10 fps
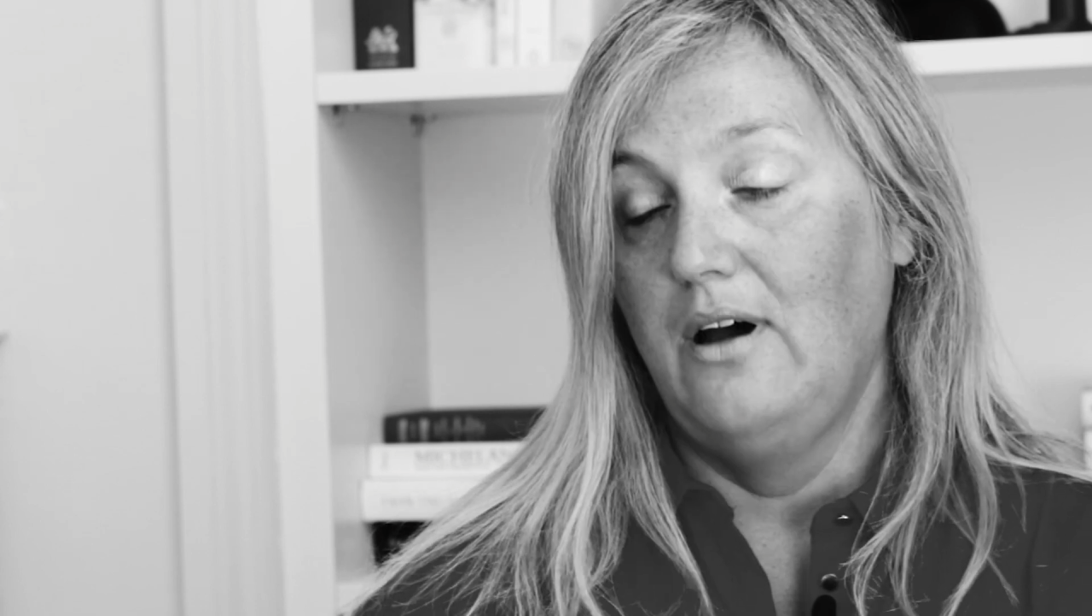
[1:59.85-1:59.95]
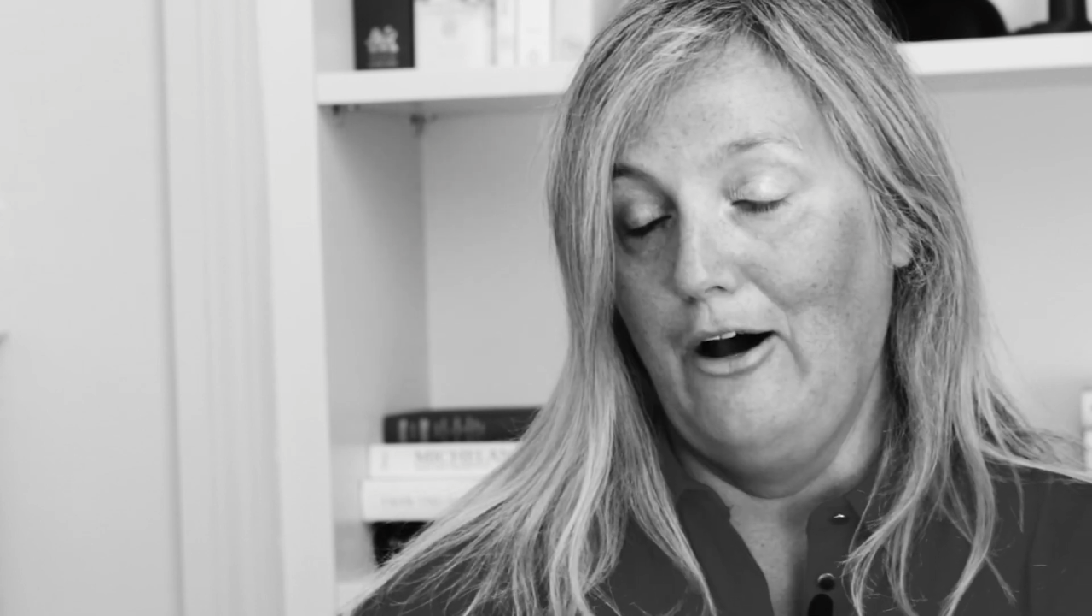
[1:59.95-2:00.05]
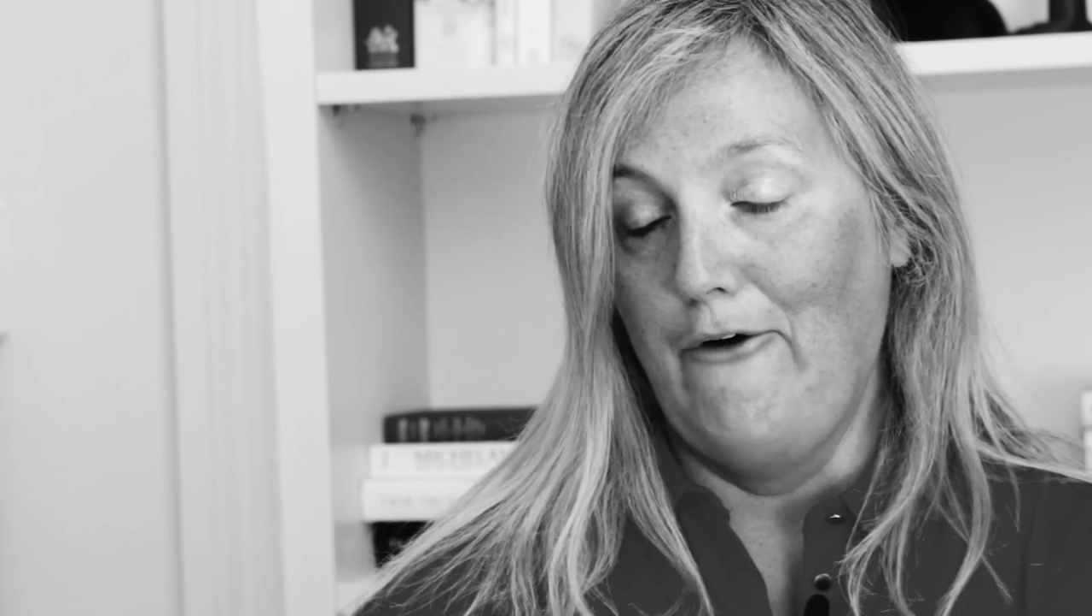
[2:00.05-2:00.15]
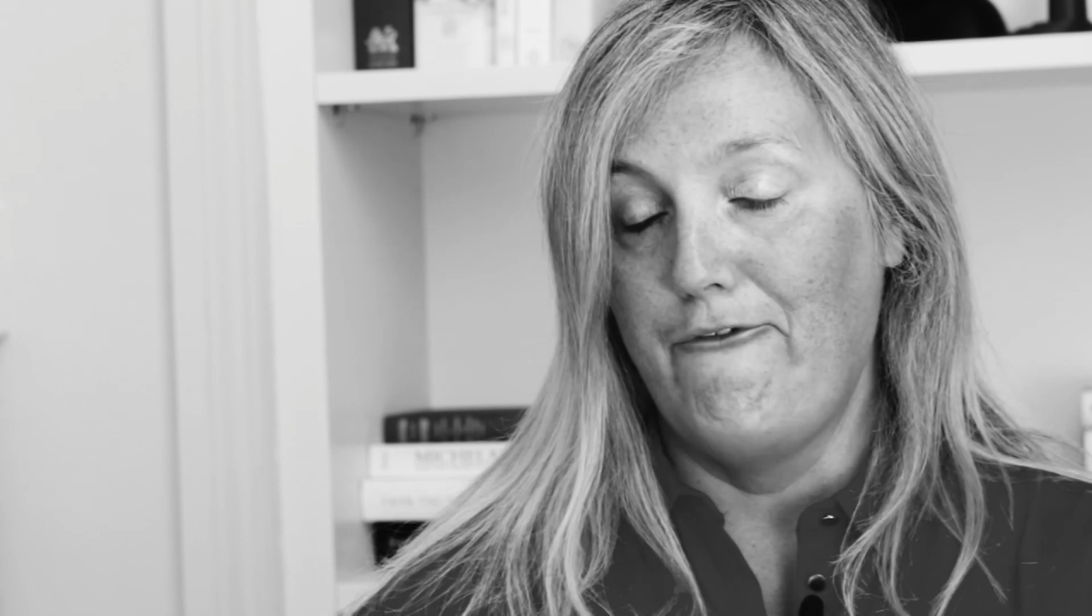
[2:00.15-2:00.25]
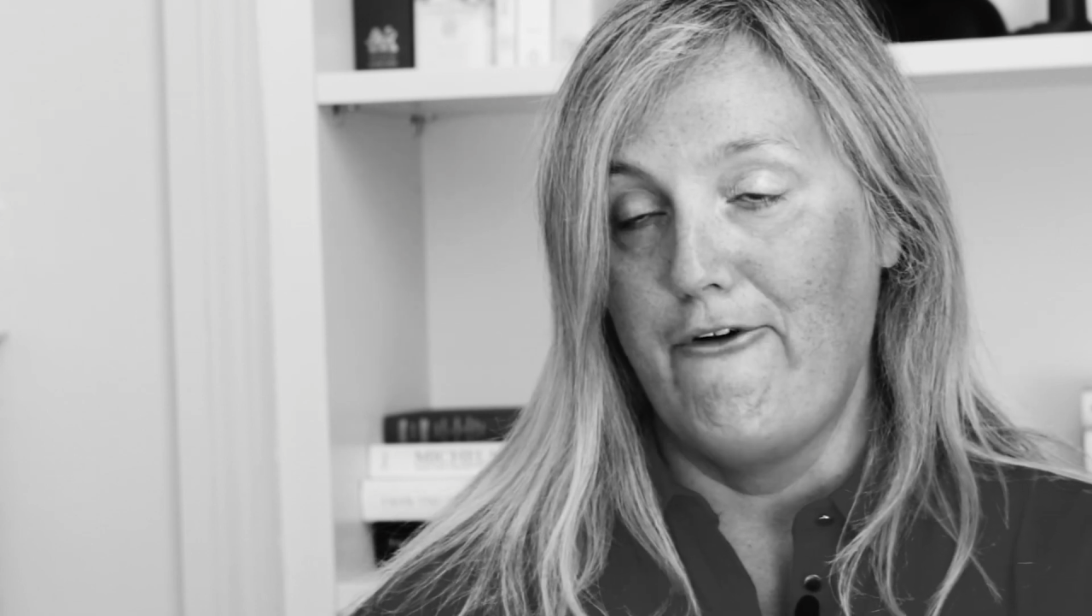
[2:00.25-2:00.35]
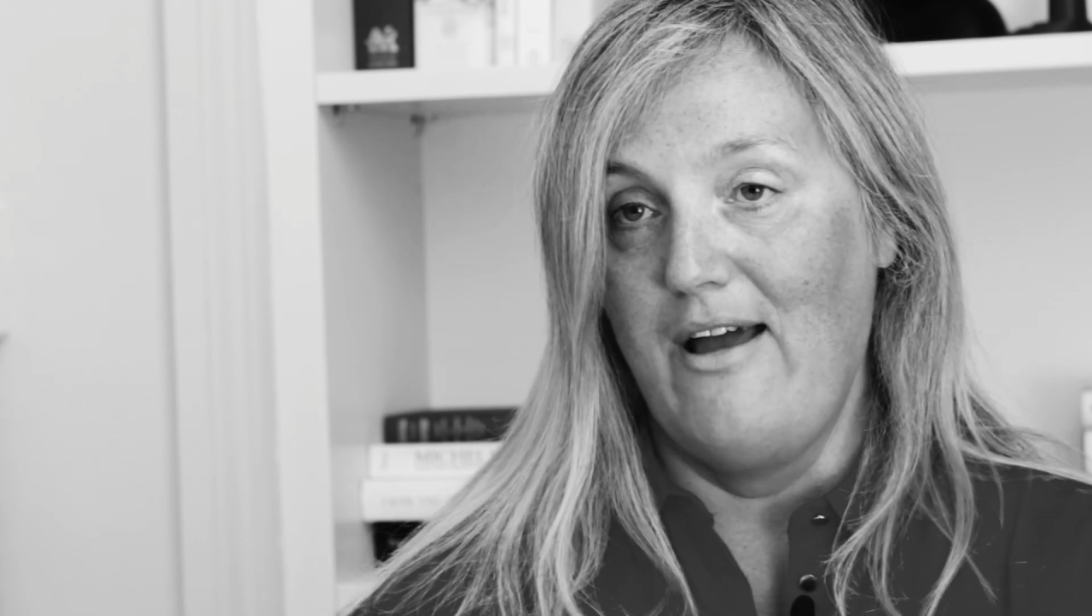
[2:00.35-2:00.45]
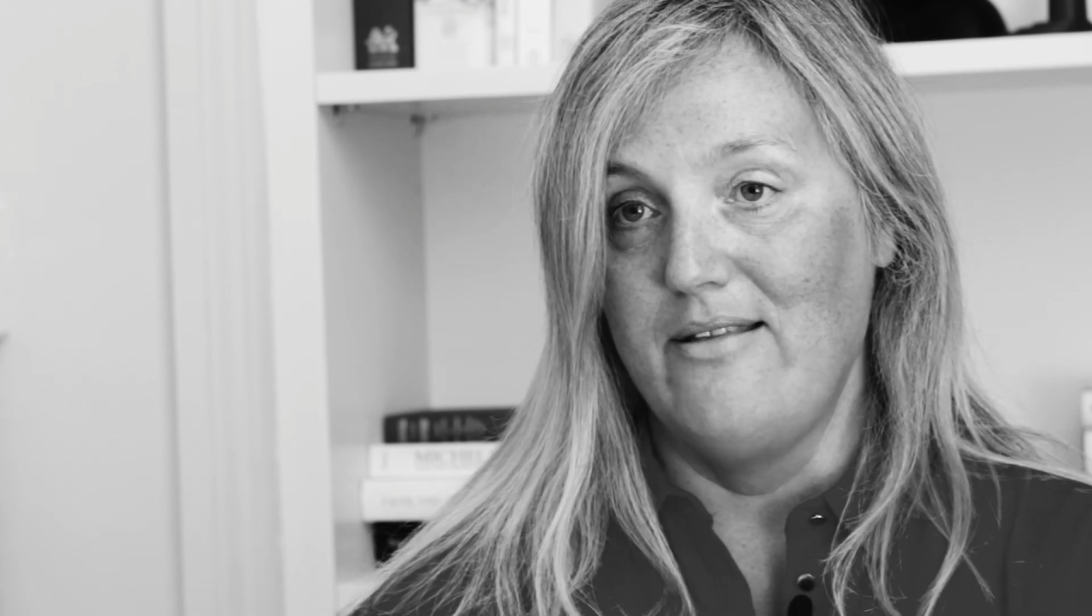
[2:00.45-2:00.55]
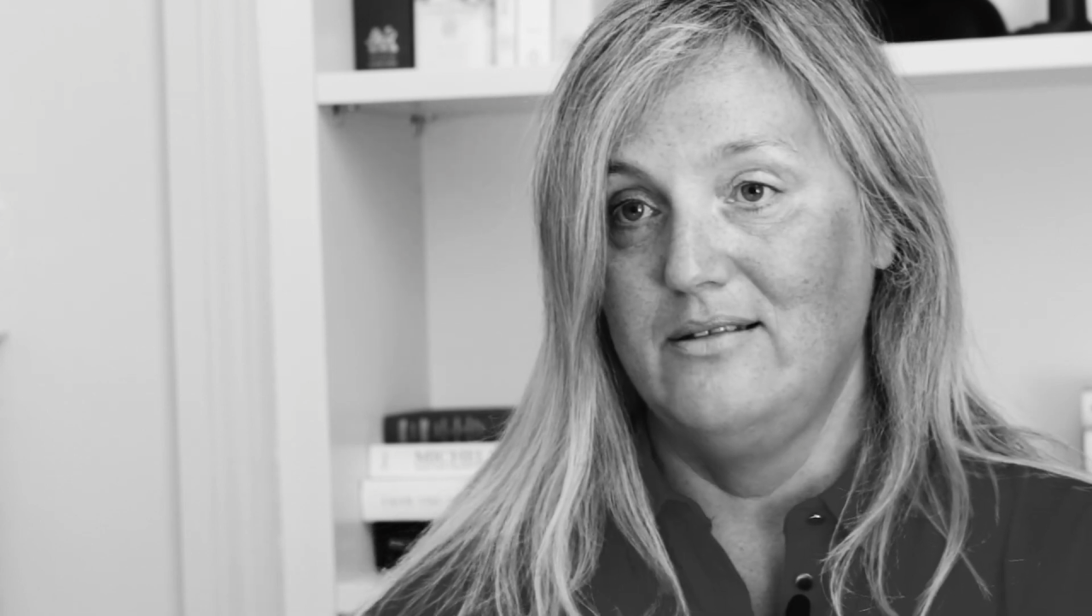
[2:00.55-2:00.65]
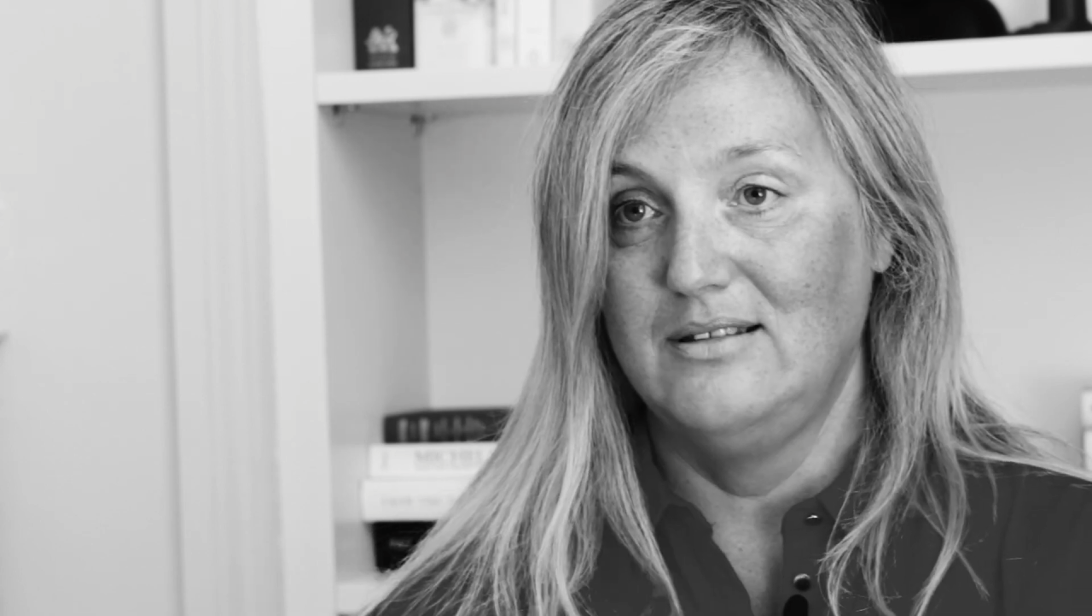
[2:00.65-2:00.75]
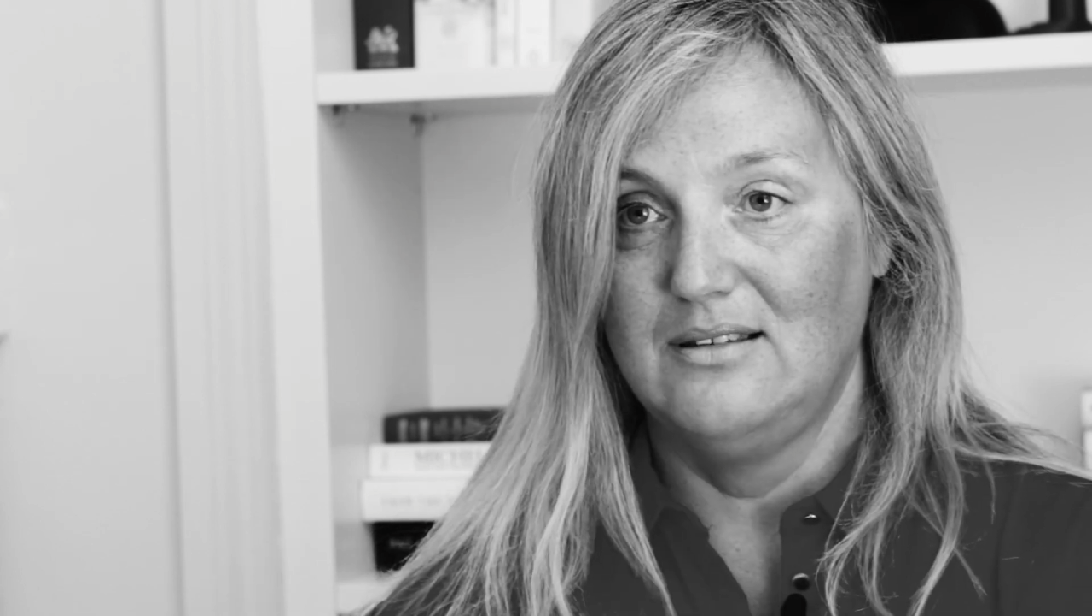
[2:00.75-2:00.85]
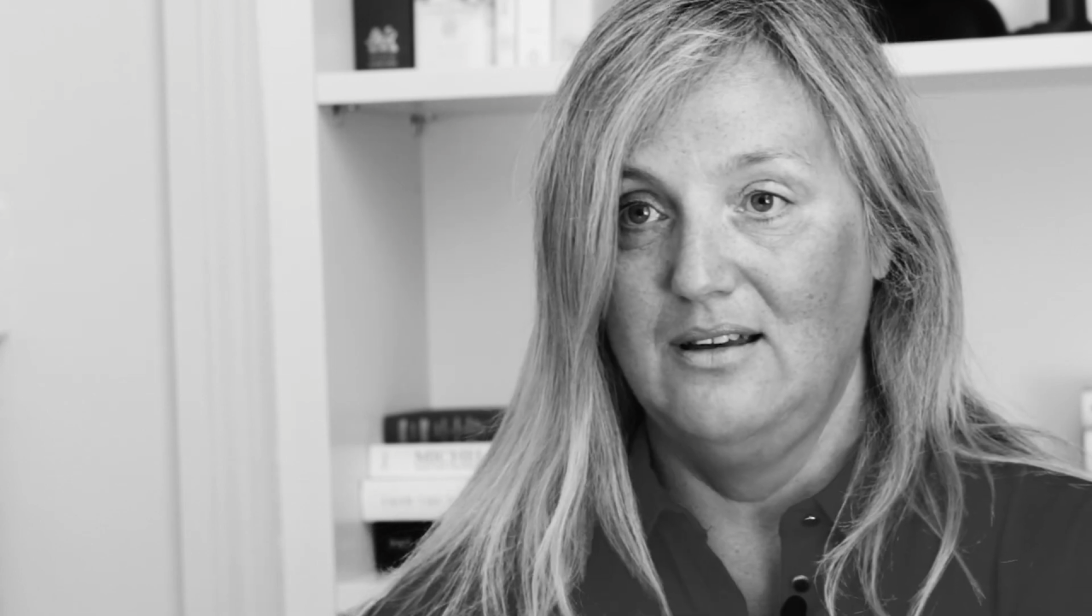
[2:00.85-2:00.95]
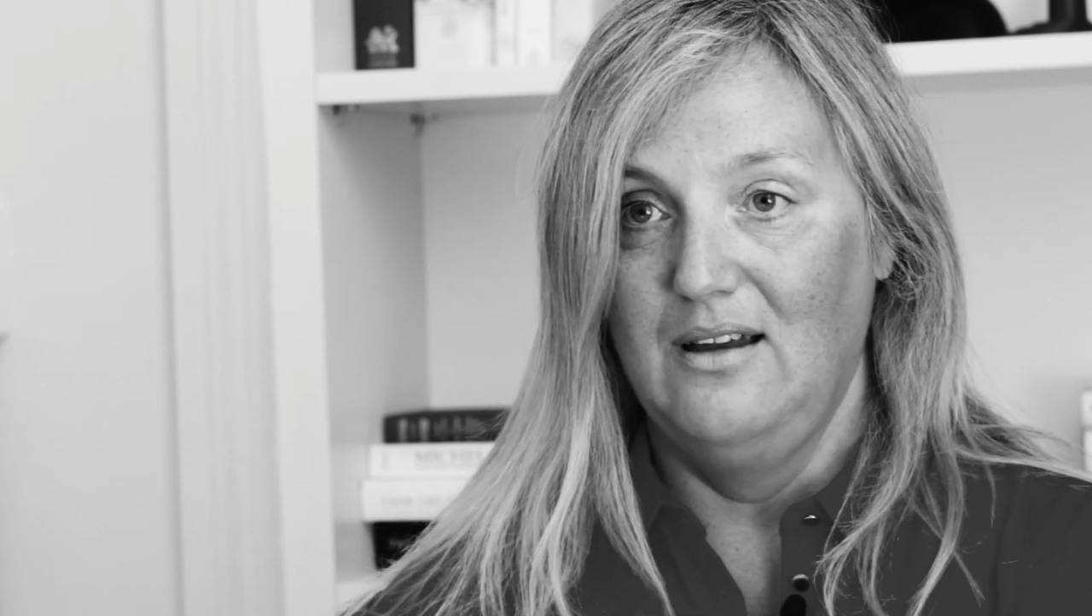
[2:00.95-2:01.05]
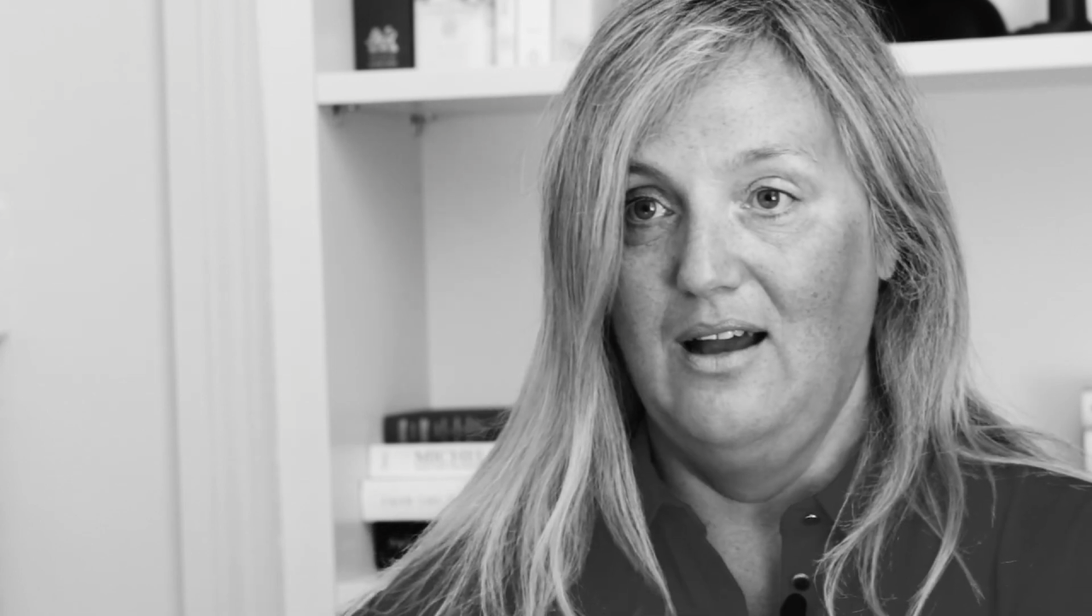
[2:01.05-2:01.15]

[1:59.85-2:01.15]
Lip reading: our friends,